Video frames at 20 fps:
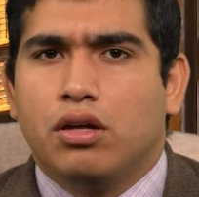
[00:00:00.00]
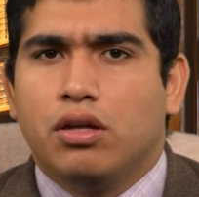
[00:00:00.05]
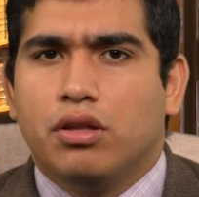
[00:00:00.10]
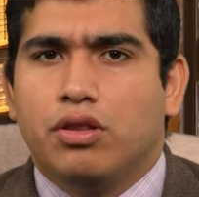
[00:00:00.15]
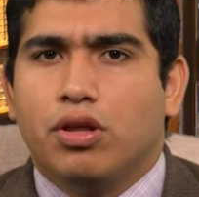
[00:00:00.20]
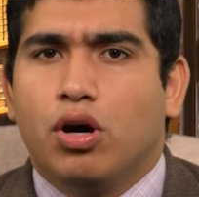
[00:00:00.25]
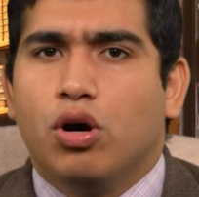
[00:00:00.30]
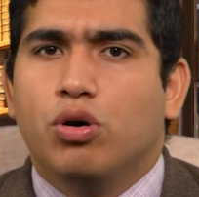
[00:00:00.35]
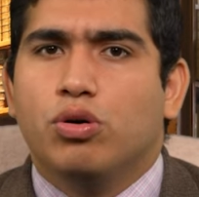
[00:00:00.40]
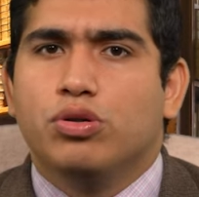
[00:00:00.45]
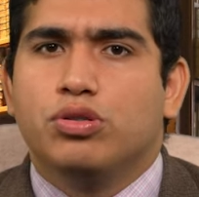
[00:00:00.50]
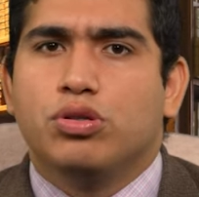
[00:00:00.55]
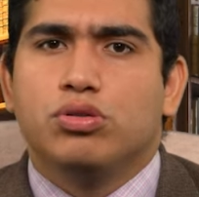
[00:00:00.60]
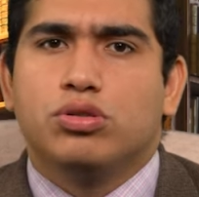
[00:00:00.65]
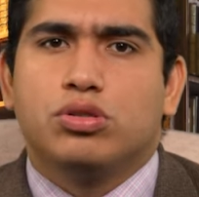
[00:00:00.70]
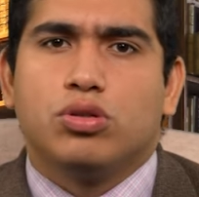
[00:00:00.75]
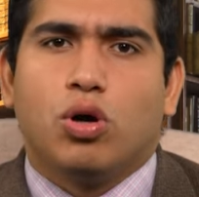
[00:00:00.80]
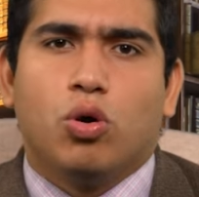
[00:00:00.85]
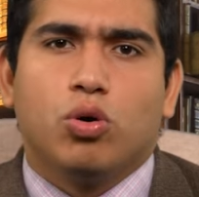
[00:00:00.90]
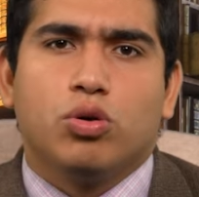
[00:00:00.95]
Those whose
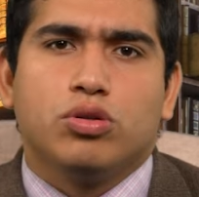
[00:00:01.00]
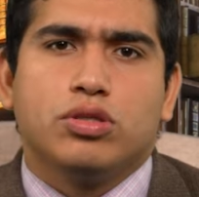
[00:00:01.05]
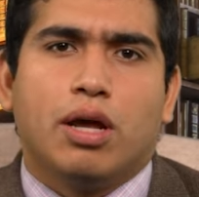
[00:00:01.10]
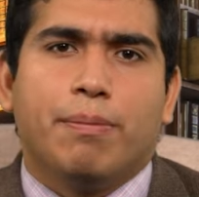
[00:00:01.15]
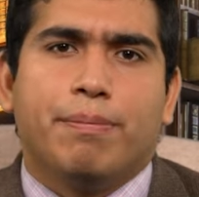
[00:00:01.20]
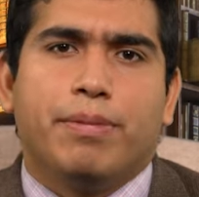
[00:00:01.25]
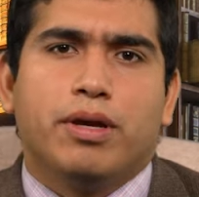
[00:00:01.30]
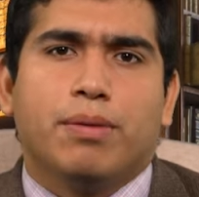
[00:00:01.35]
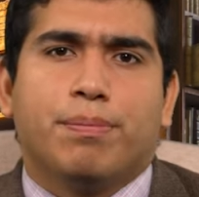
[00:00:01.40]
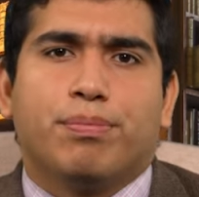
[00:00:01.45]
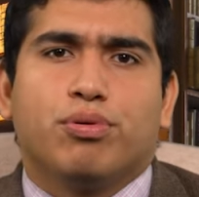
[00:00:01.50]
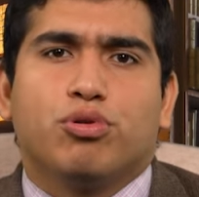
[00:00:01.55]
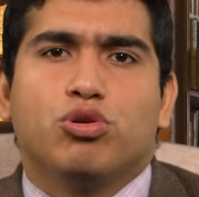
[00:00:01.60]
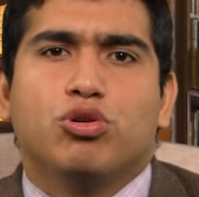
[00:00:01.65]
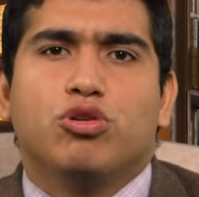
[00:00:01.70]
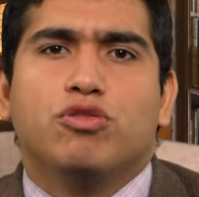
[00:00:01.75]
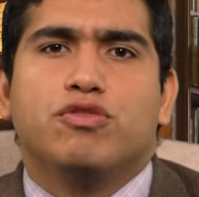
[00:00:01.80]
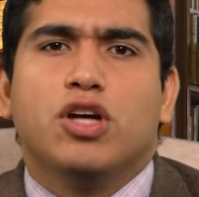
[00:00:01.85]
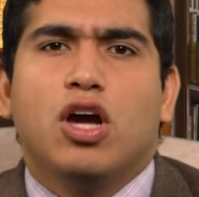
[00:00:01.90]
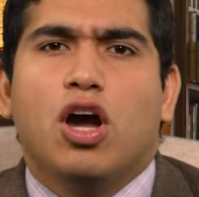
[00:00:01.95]
totals had been
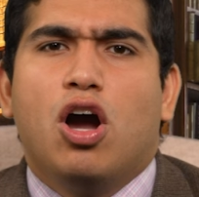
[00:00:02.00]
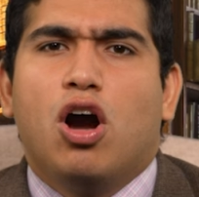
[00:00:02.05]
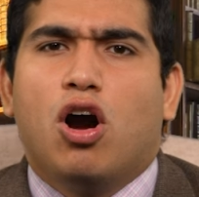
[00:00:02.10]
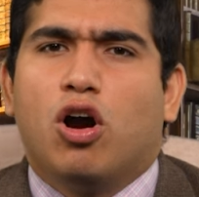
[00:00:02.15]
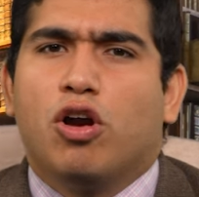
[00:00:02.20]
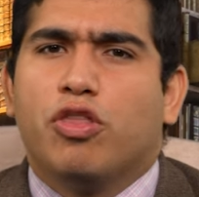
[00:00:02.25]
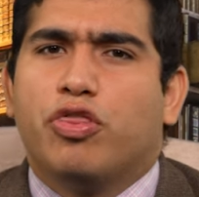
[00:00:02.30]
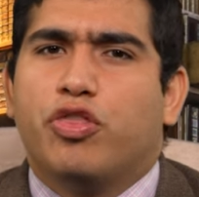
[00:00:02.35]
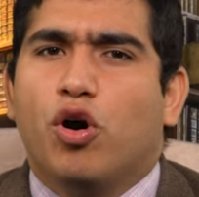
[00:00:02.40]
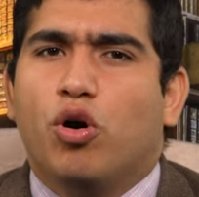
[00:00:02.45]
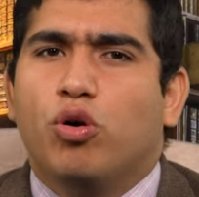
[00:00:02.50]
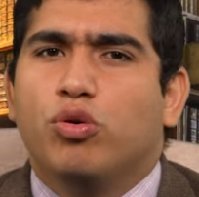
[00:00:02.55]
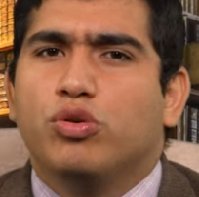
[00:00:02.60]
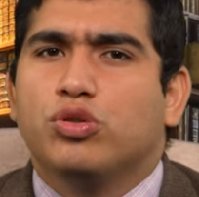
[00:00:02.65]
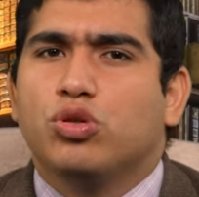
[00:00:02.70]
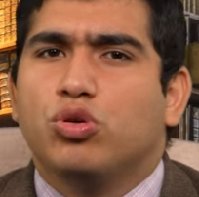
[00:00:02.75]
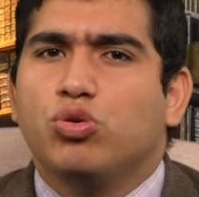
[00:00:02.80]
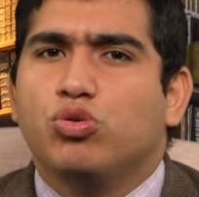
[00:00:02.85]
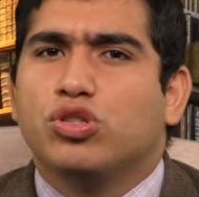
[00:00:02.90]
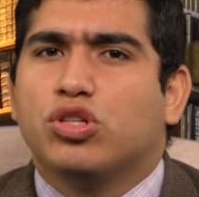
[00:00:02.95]
approved are those
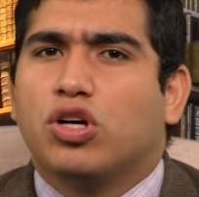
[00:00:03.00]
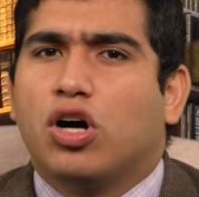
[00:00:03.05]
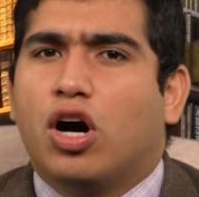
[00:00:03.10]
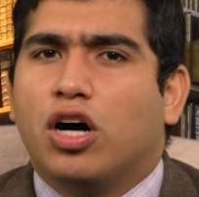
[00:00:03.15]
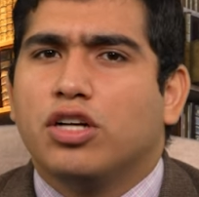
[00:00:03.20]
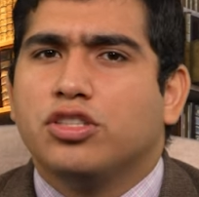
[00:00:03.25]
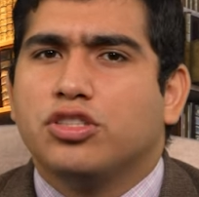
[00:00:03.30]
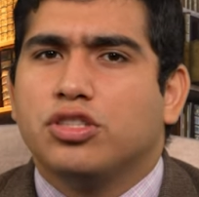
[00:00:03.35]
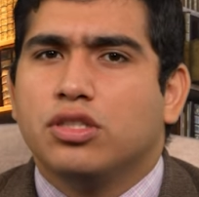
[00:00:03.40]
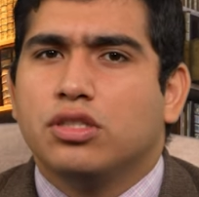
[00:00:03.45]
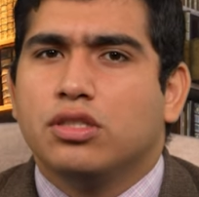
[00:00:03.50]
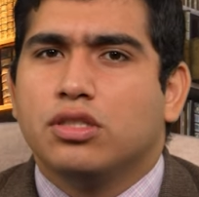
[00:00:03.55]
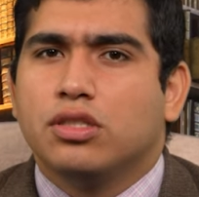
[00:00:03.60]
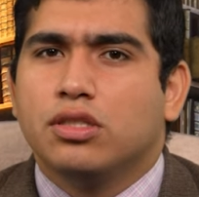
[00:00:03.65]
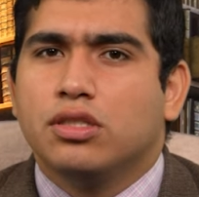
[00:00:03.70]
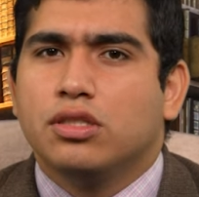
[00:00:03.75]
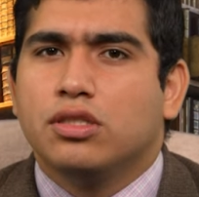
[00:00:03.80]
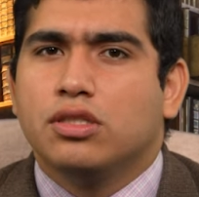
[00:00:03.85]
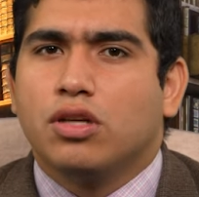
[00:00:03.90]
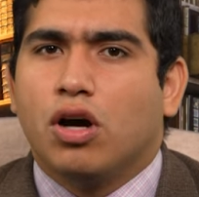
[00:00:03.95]
whose
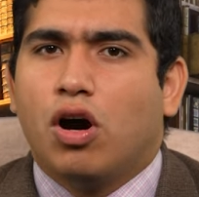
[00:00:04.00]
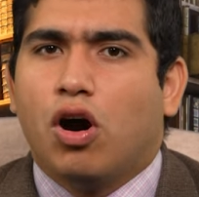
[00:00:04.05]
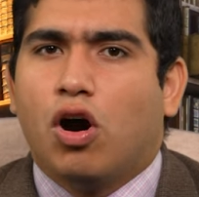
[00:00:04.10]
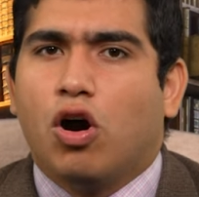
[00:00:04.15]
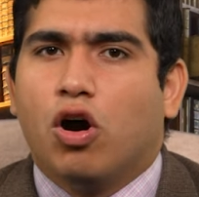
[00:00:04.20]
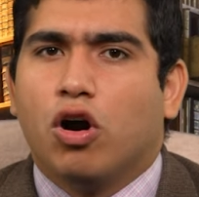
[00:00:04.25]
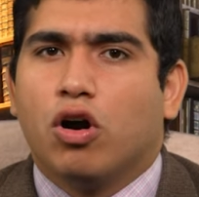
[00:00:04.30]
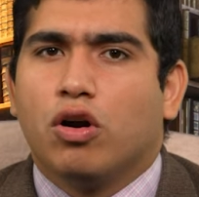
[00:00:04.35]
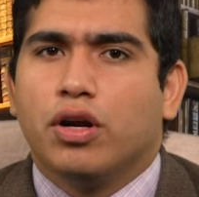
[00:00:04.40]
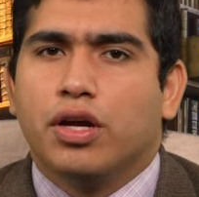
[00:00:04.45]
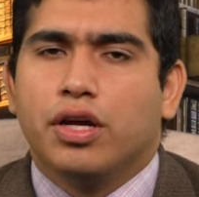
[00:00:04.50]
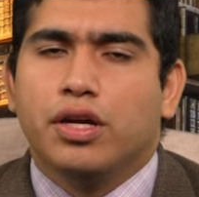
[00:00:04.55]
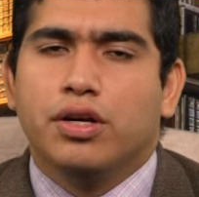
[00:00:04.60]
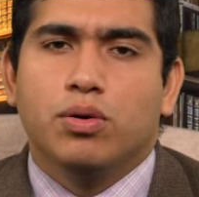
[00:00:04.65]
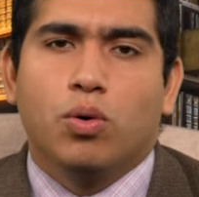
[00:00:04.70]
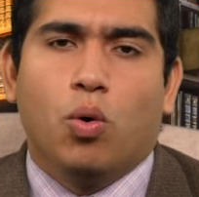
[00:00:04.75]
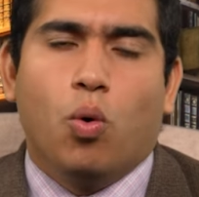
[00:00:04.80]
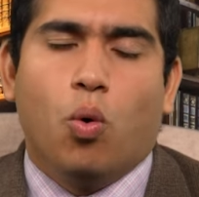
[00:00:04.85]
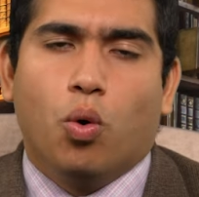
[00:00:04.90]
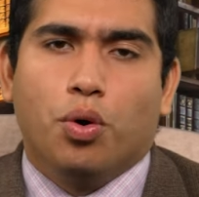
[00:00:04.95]
consciences are in
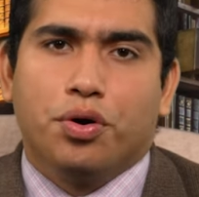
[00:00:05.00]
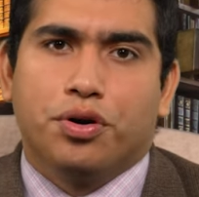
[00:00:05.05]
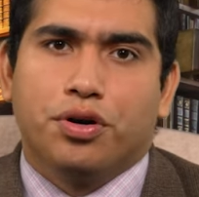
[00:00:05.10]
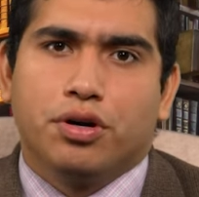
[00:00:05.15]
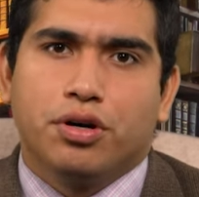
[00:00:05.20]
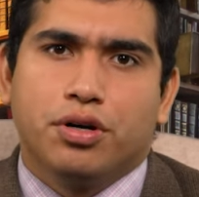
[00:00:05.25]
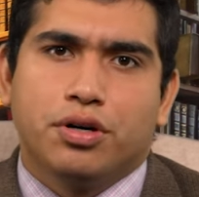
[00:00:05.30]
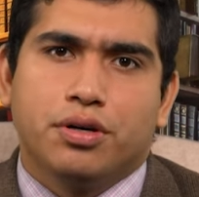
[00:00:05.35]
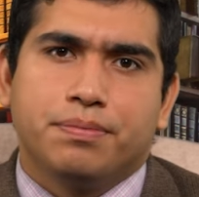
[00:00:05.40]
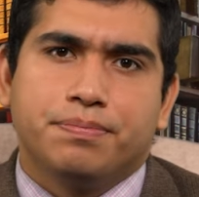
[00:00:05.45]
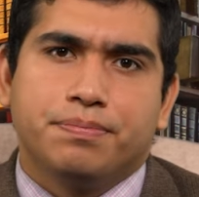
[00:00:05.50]
order.